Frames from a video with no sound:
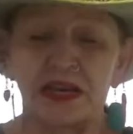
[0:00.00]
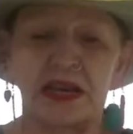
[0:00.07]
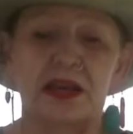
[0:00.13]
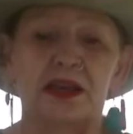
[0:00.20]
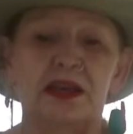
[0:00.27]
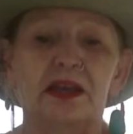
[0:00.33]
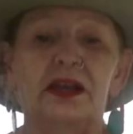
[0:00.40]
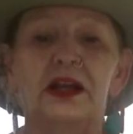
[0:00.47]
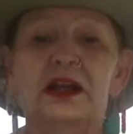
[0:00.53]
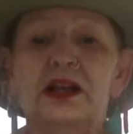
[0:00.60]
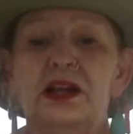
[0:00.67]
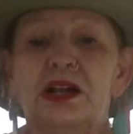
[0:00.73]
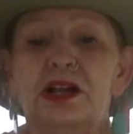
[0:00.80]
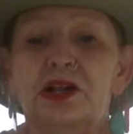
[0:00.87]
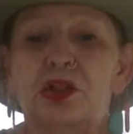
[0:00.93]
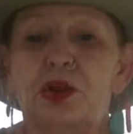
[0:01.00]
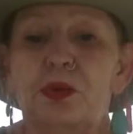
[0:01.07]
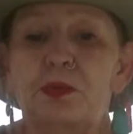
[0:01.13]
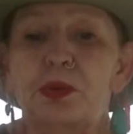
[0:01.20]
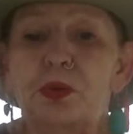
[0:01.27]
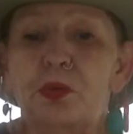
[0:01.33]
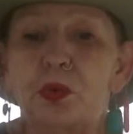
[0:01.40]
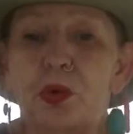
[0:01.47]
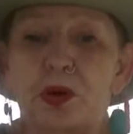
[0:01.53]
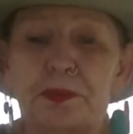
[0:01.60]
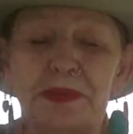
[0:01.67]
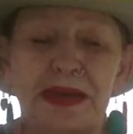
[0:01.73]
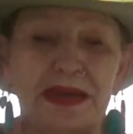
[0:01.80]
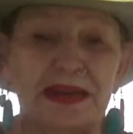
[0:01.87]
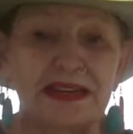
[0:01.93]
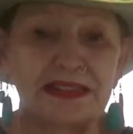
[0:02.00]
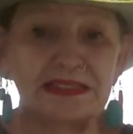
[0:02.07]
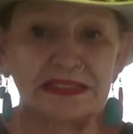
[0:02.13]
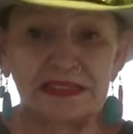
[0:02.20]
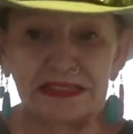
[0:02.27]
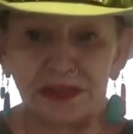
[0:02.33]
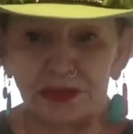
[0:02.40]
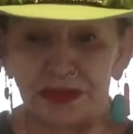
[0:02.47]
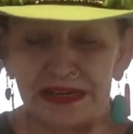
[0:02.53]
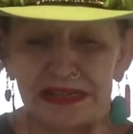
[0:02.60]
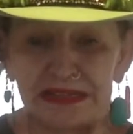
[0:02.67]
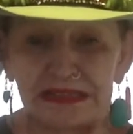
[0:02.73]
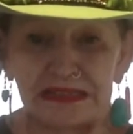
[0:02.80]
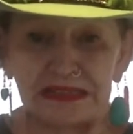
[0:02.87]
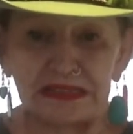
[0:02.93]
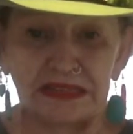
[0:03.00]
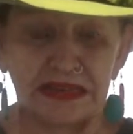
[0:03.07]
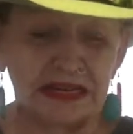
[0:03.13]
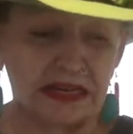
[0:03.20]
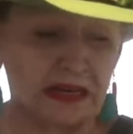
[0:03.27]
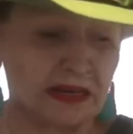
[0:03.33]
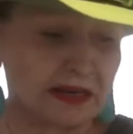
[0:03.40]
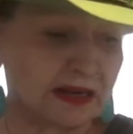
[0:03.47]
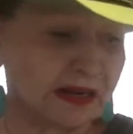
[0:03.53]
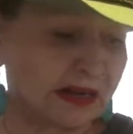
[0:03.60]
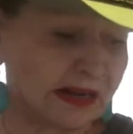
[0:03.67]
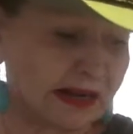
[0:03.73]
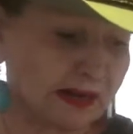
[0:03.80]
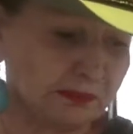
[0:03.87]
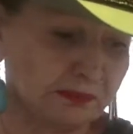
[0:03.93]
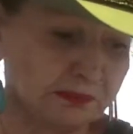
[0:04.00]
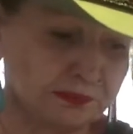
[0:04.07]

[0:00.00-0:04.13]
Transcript: taking global warming seriously. Uh,